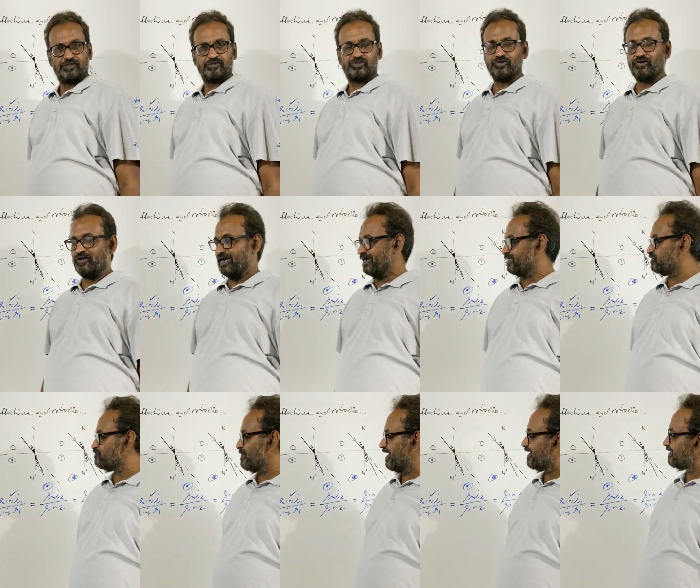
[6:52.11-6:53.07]
So let
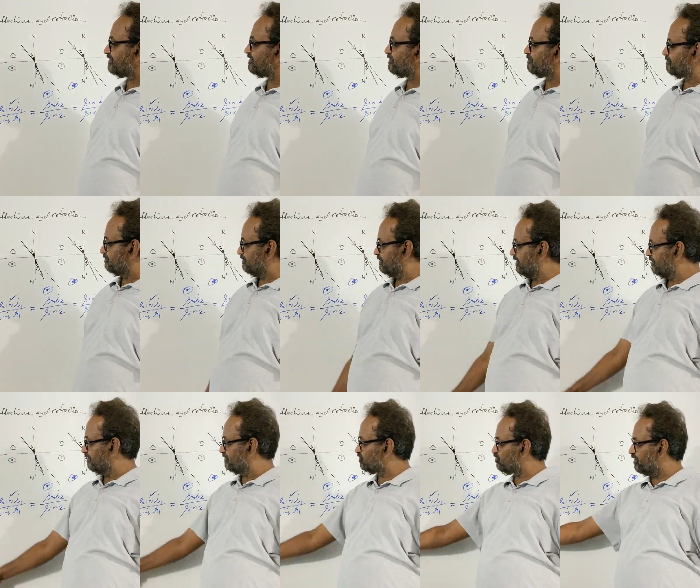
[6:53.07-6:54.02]
us make
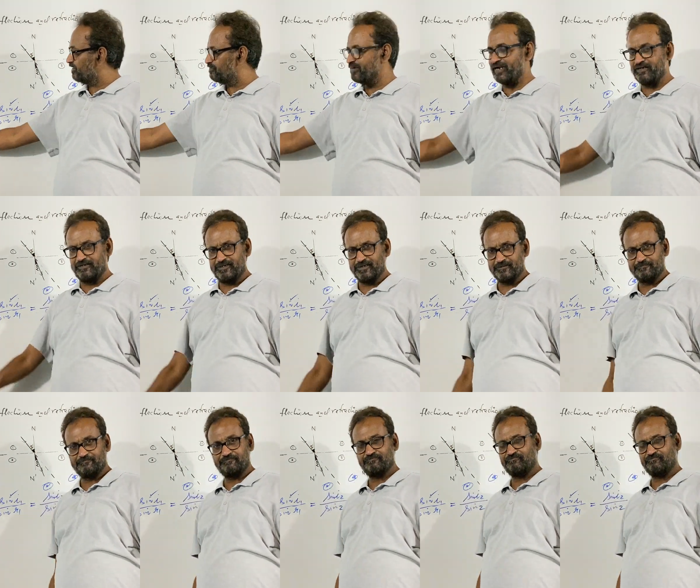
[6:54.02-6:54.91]
a statement.